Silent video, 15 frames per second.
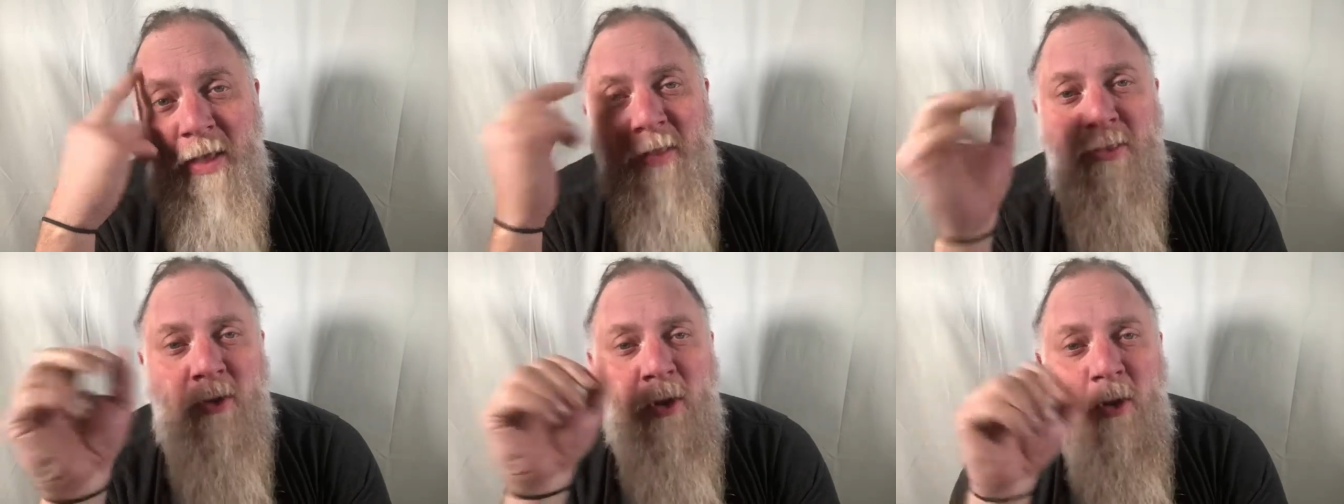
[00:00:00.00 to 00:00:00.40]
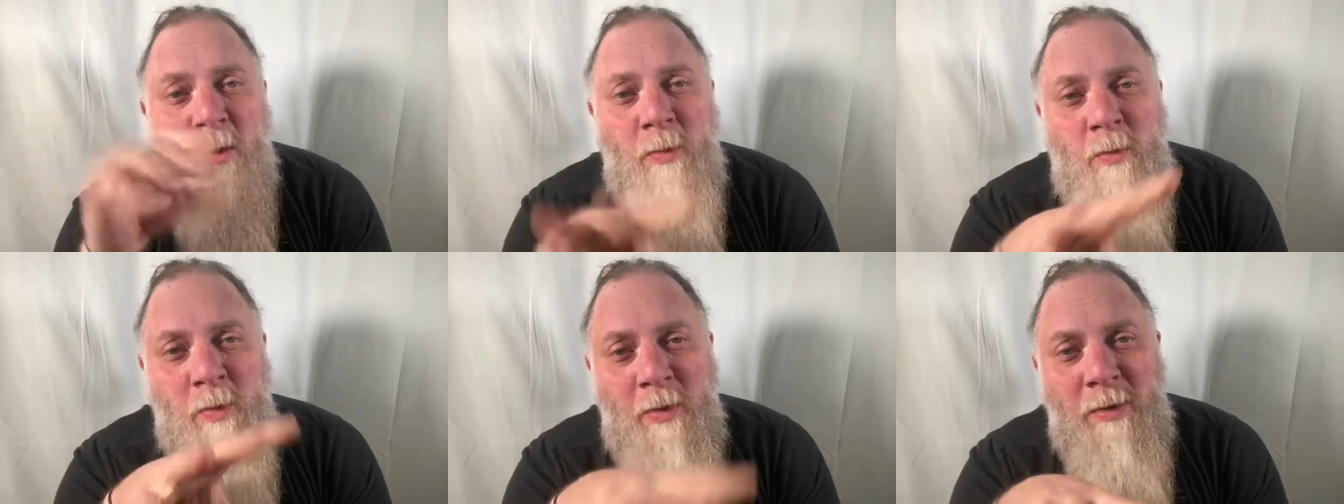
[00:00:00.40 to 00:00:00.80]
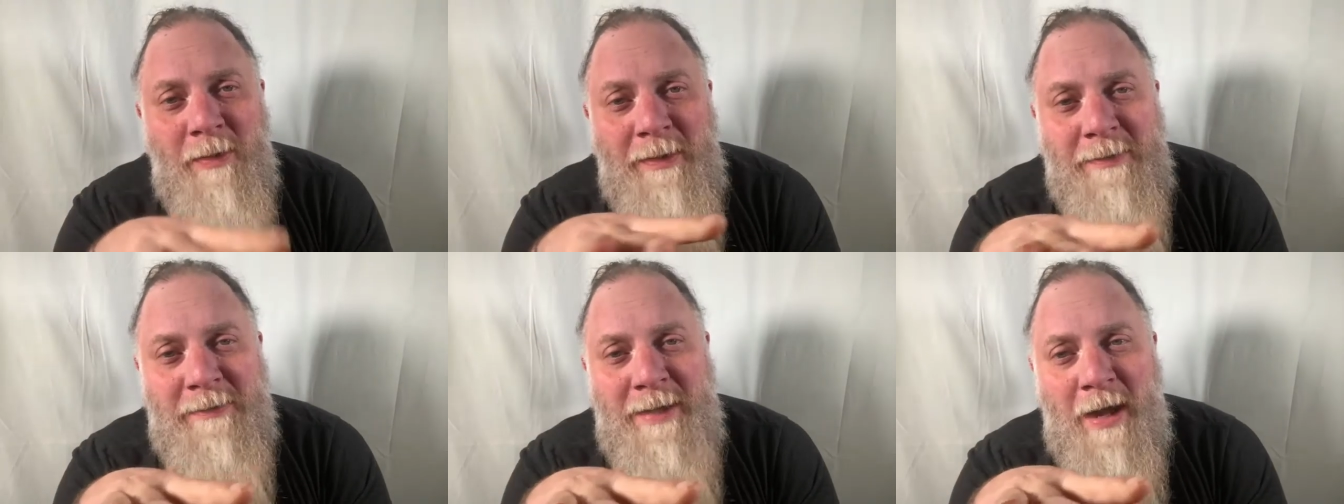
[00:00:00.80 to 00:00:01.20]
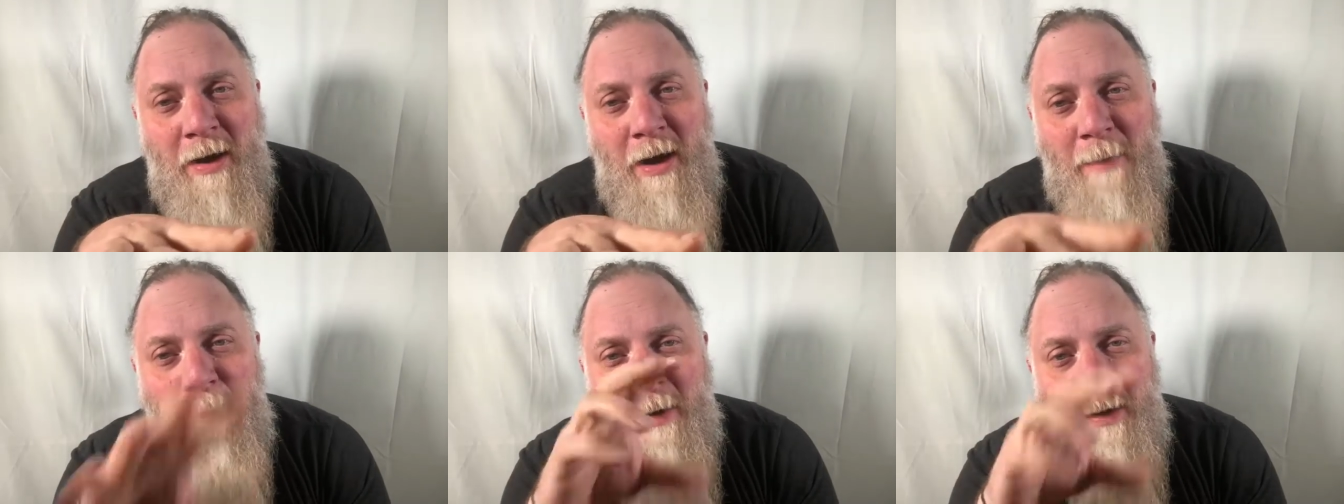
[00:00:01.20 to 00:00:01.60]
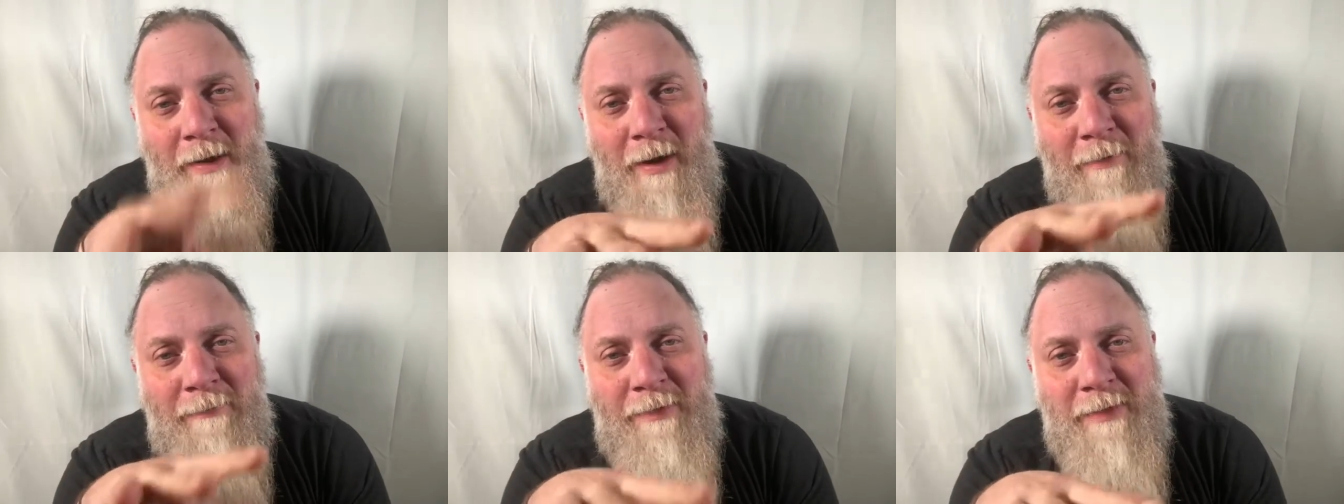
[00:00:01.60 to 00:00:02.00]
The whole world is now a part
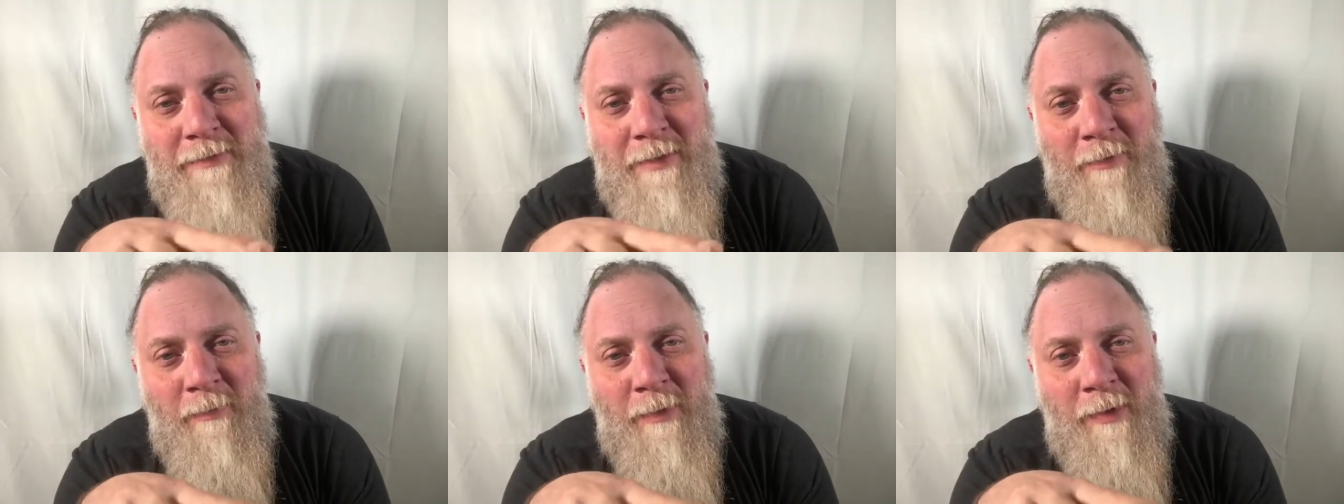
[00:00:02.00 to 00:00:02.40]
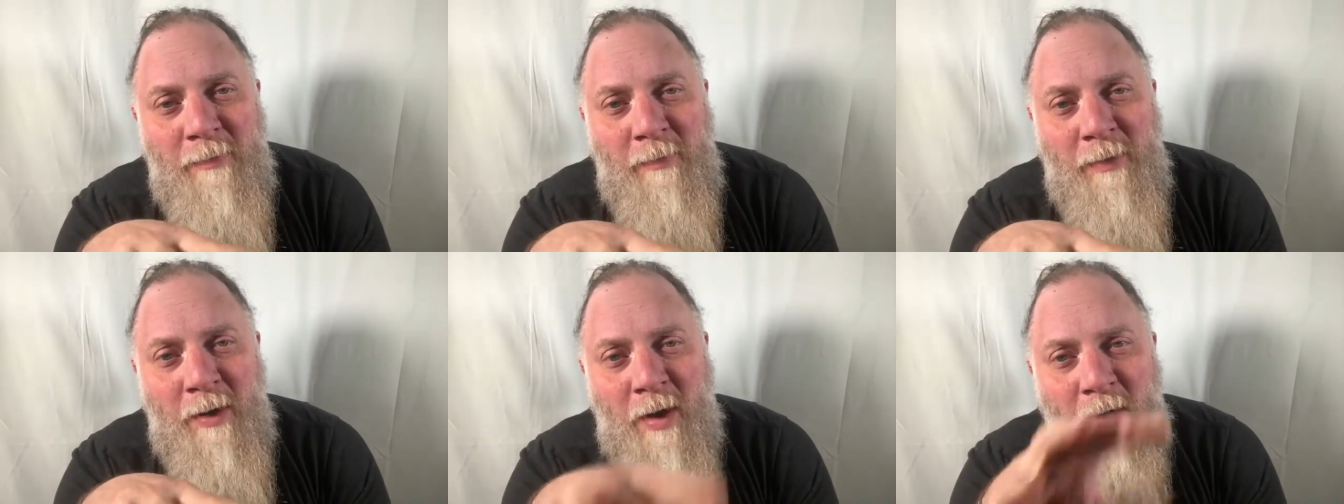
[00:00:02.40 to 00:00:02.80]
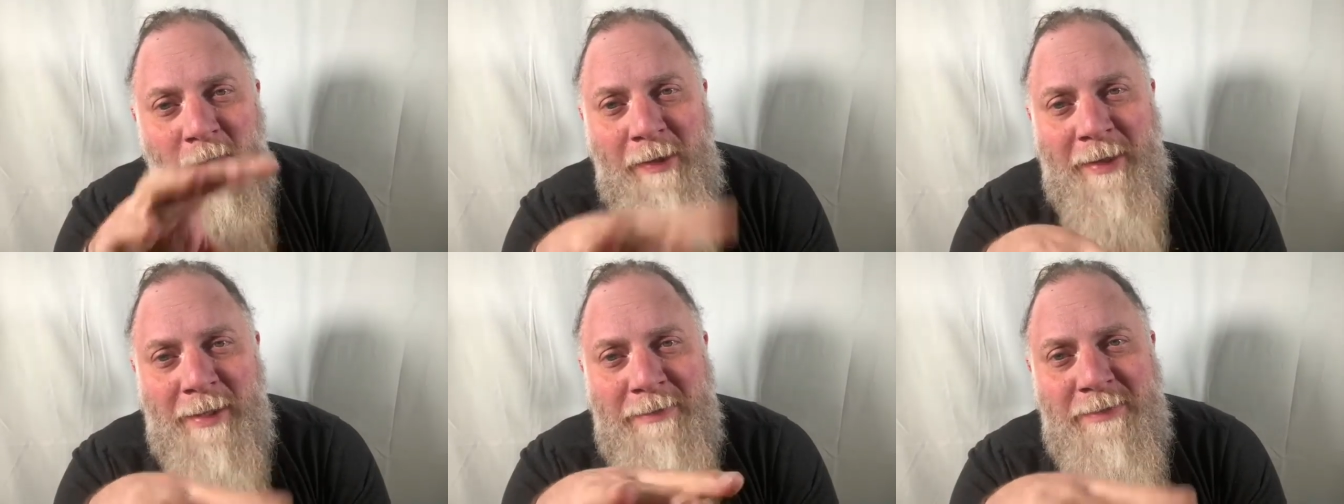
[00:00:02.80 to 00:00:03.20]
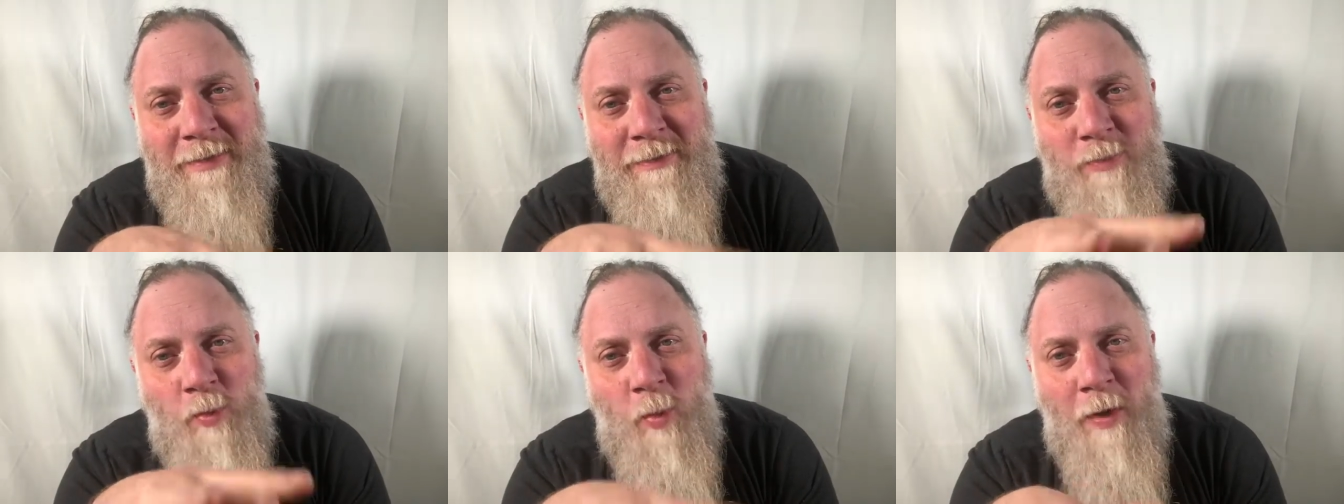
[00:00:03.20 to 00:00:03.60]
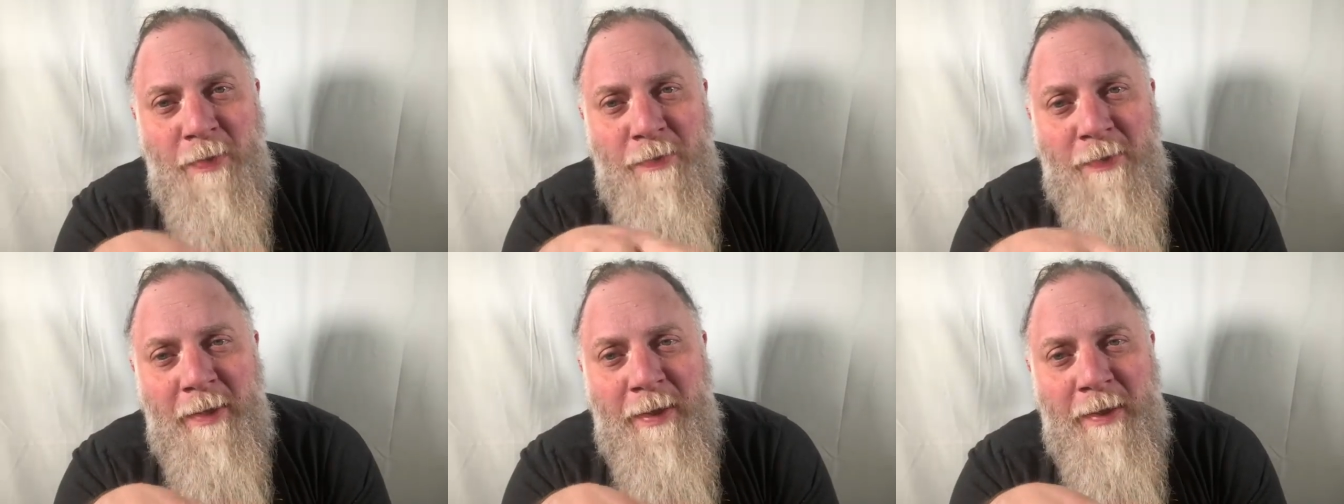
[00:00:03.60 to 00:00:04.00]
of this, and we're all against this one
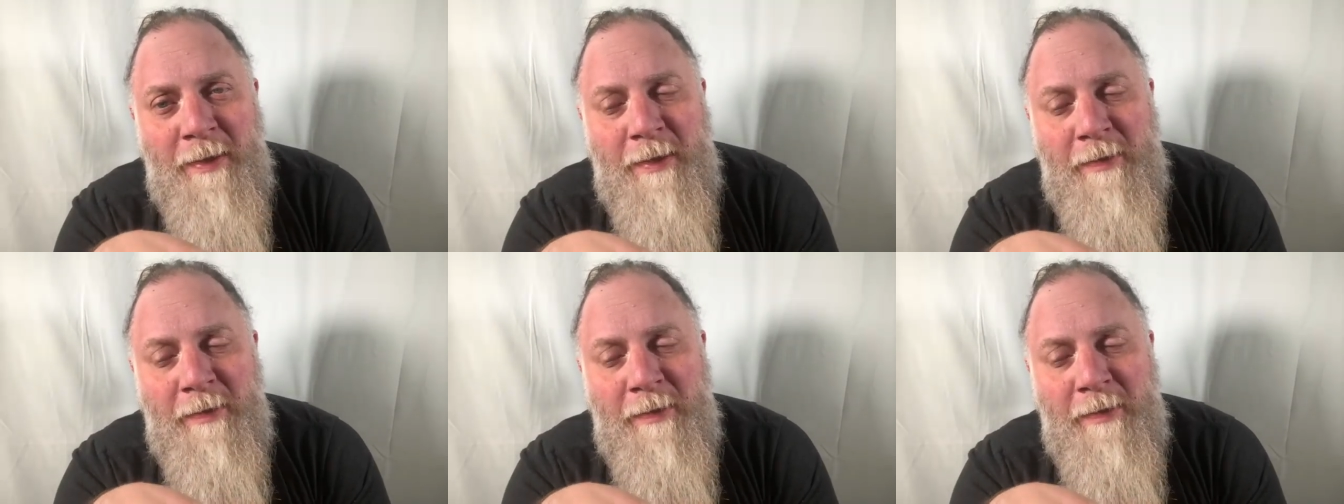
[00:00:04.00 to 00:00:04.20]
thing,